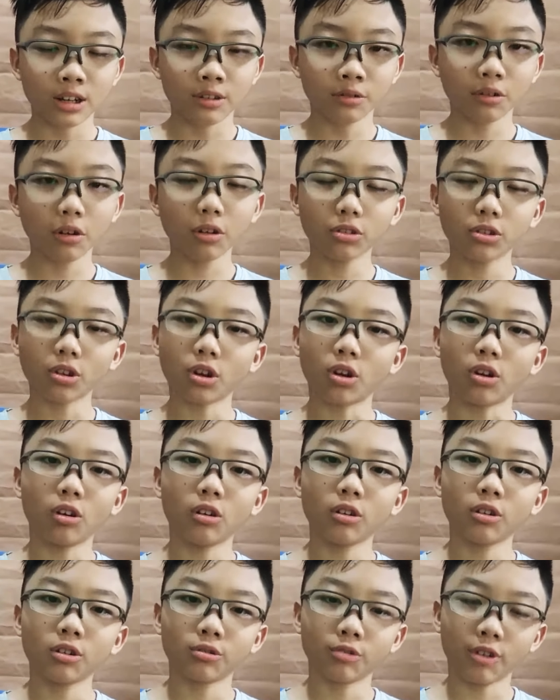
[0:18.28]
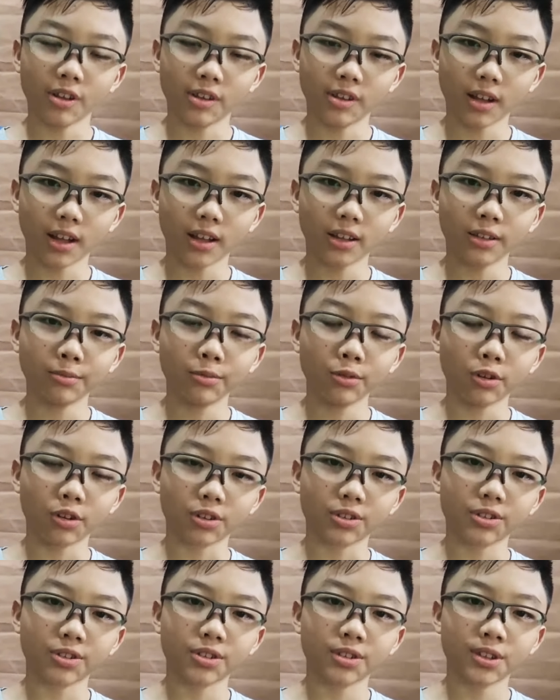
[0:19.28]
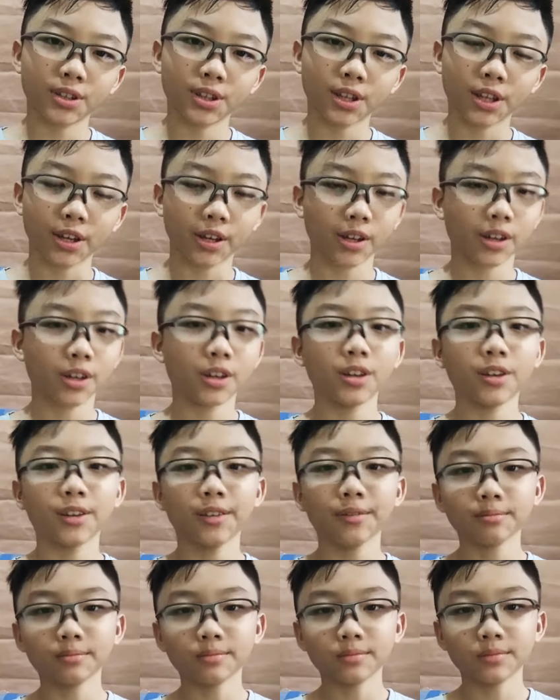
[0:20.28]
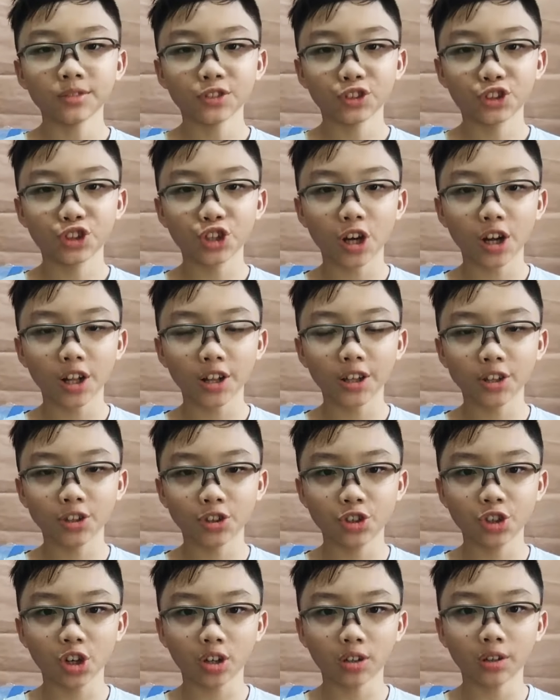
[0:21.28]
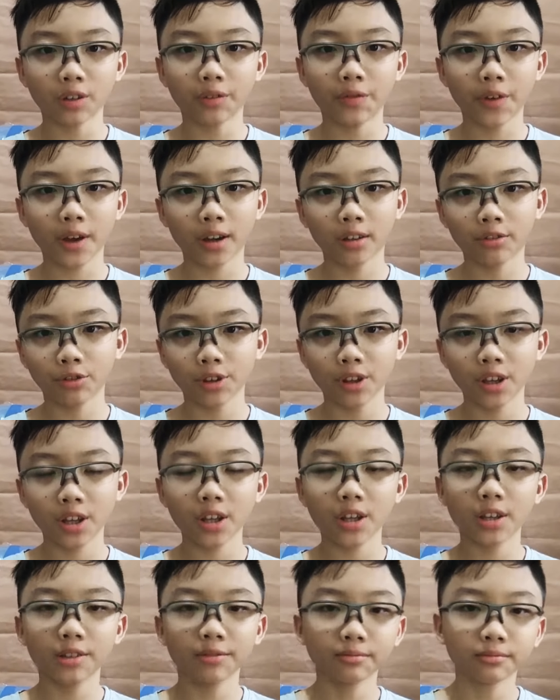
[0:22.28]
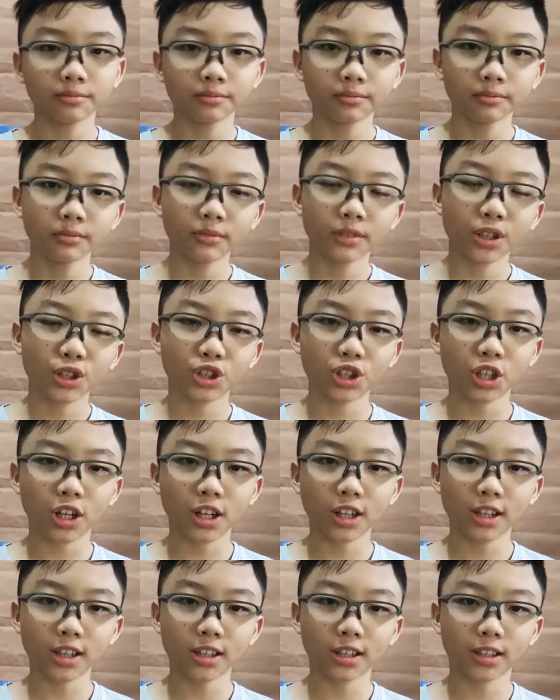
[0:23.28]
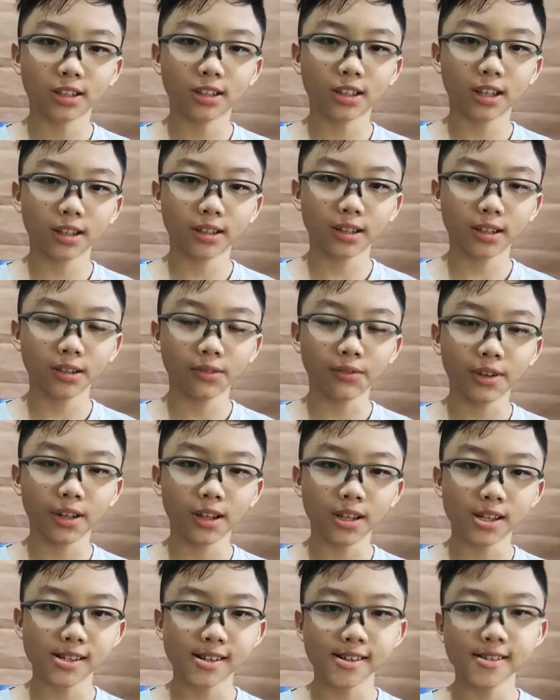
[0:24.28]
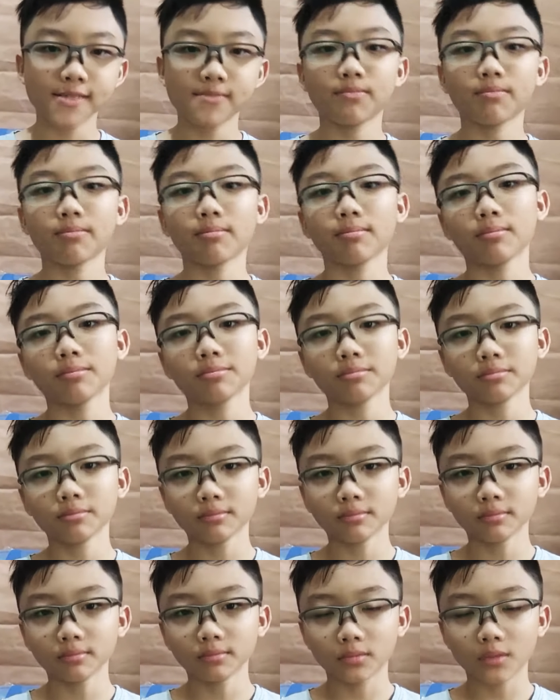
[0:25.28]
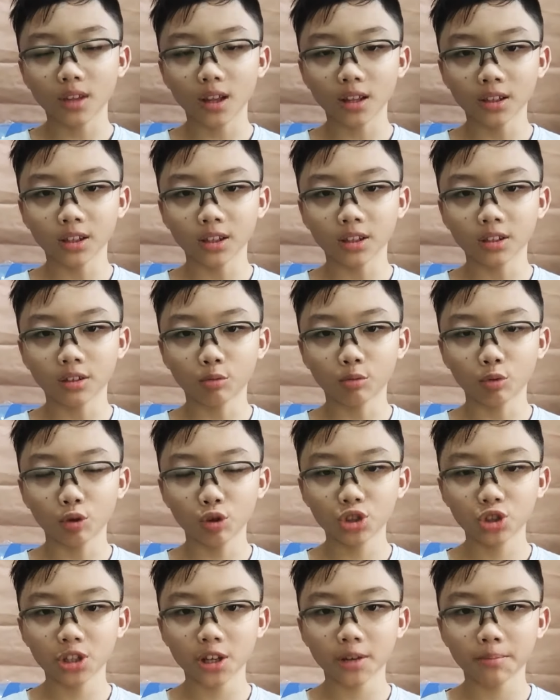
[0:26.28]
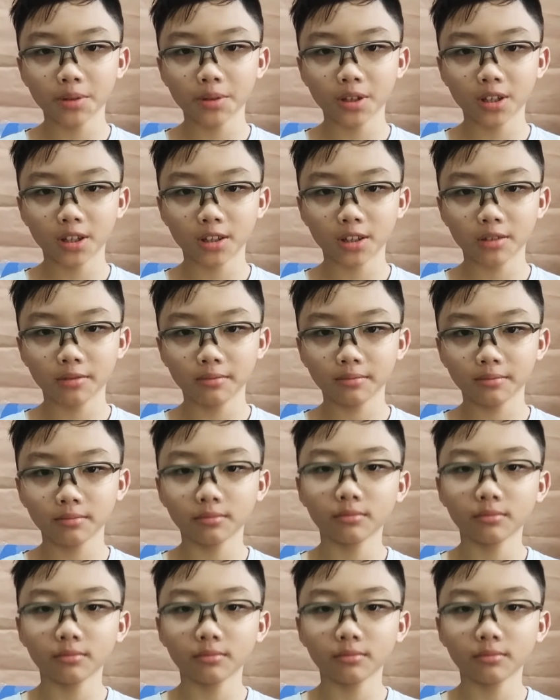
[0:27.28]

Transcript: Roald Dahl writes other books, like Charlie and the Chocolate Factory, Charlie and the Glass Elevator, Danny the World Champion,